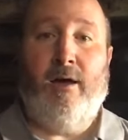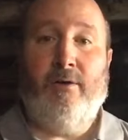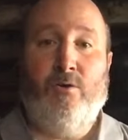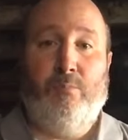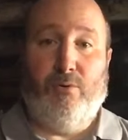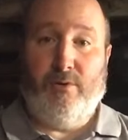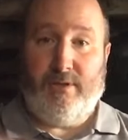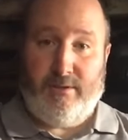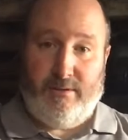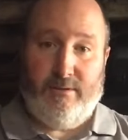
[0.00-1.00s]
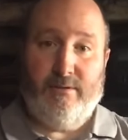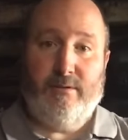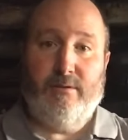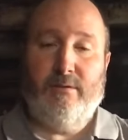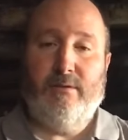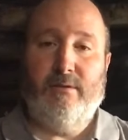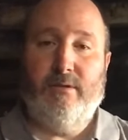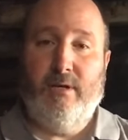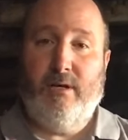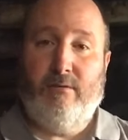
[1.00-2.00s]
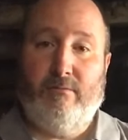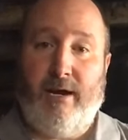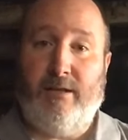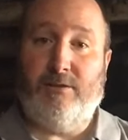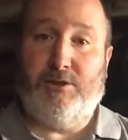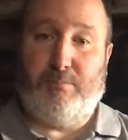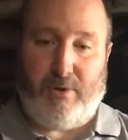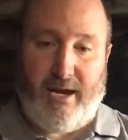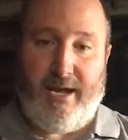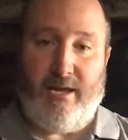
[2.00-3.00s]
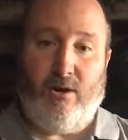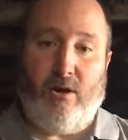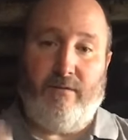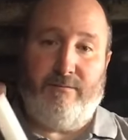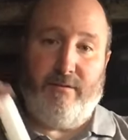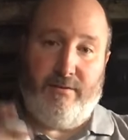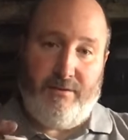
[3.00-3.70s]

you pull the regular spray head off,